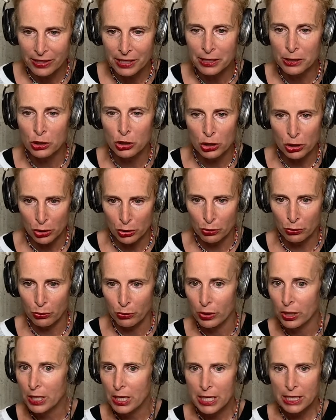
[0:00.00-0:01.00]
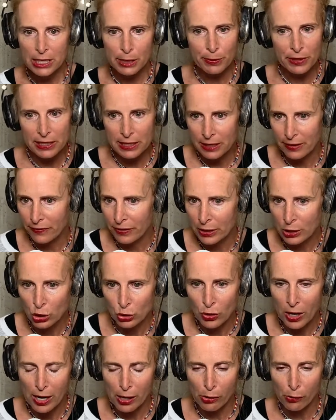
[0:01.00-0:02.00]
into specific
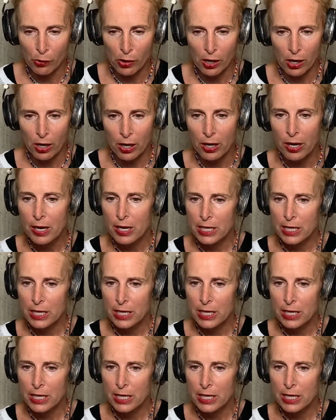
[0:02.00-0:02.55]
strength work,